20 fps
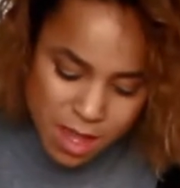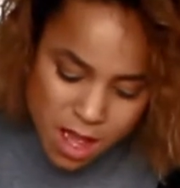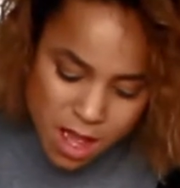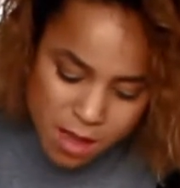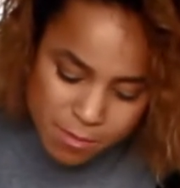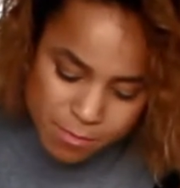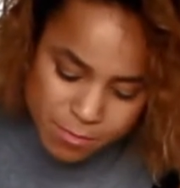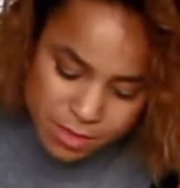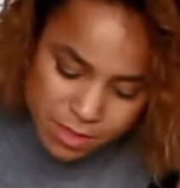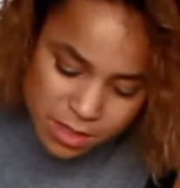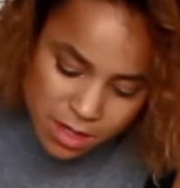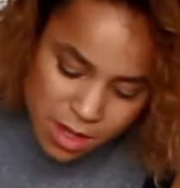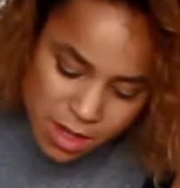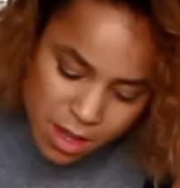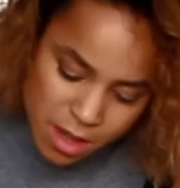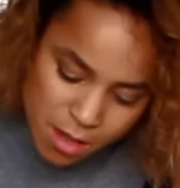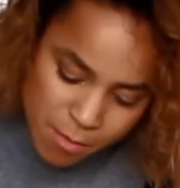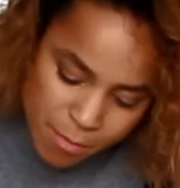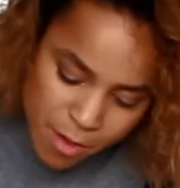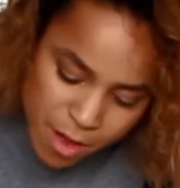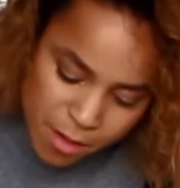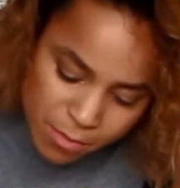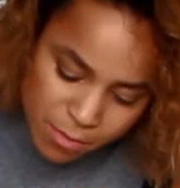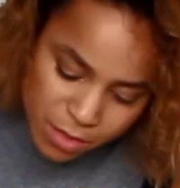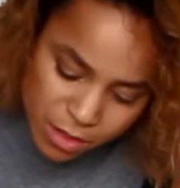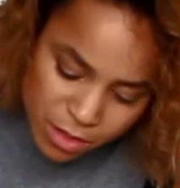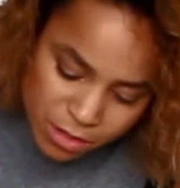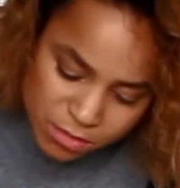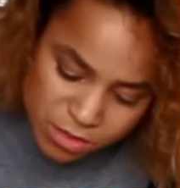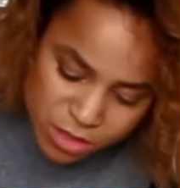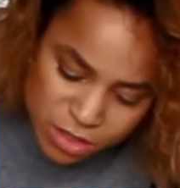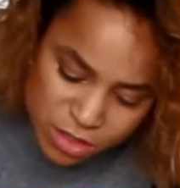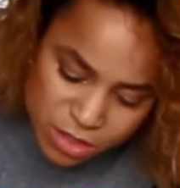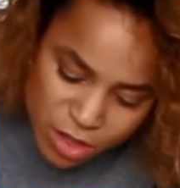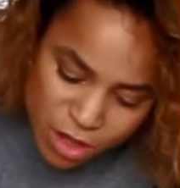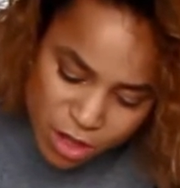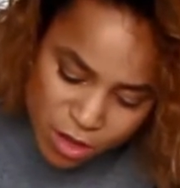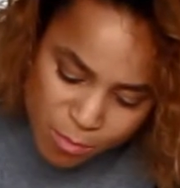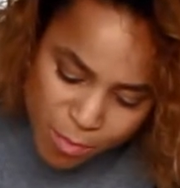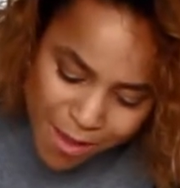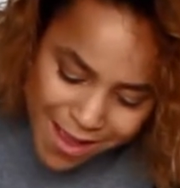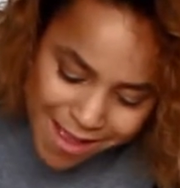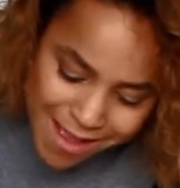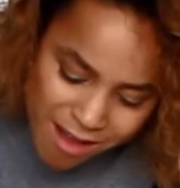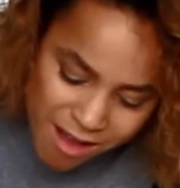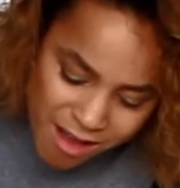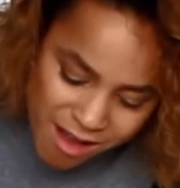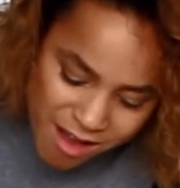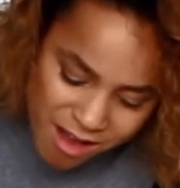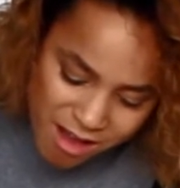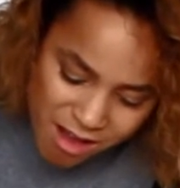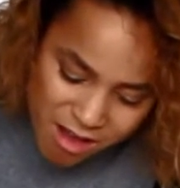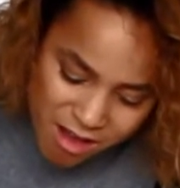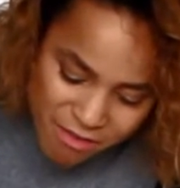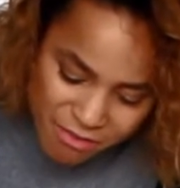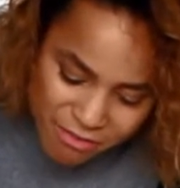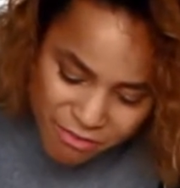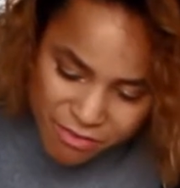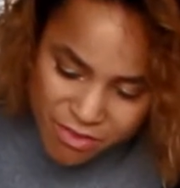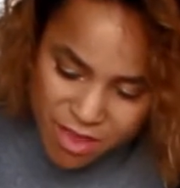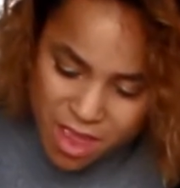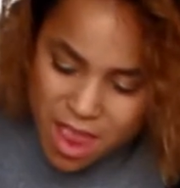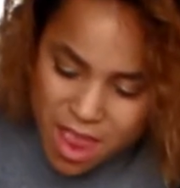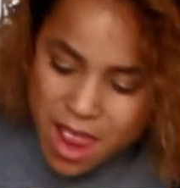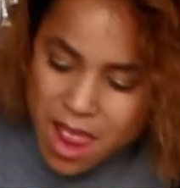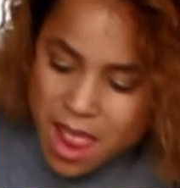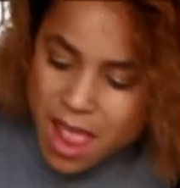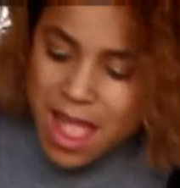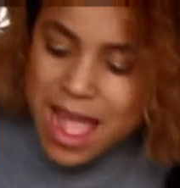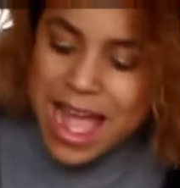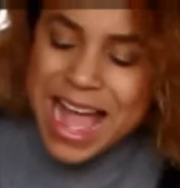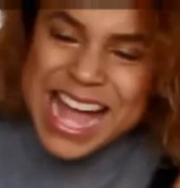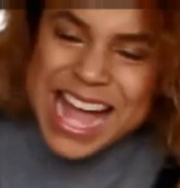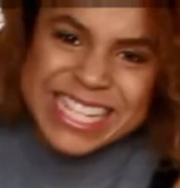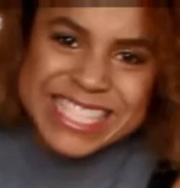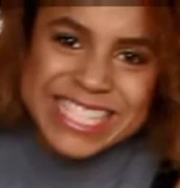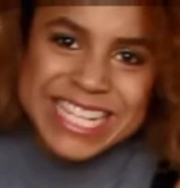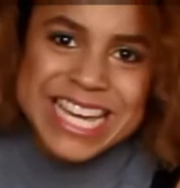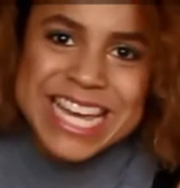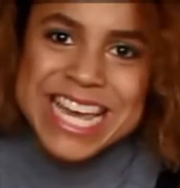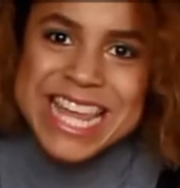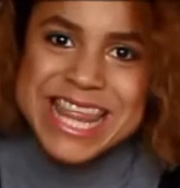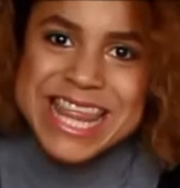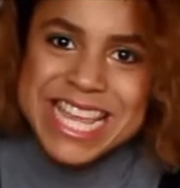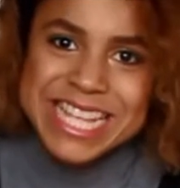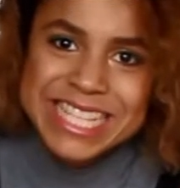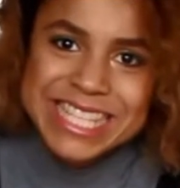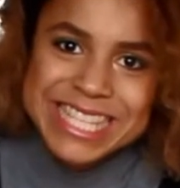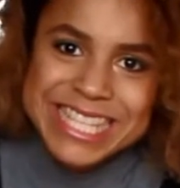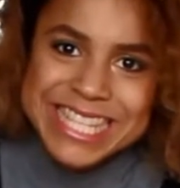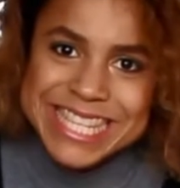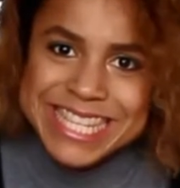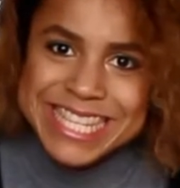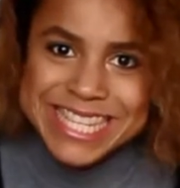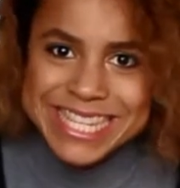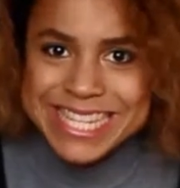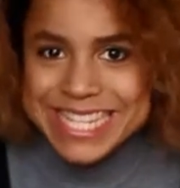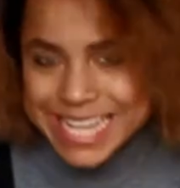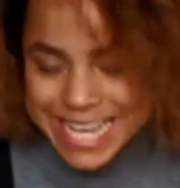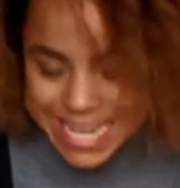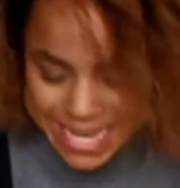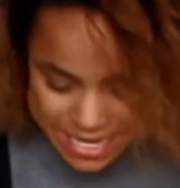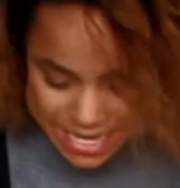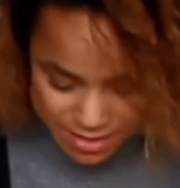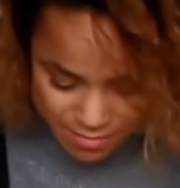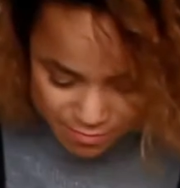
cups, but I'm going to just go by half, add it, and then see.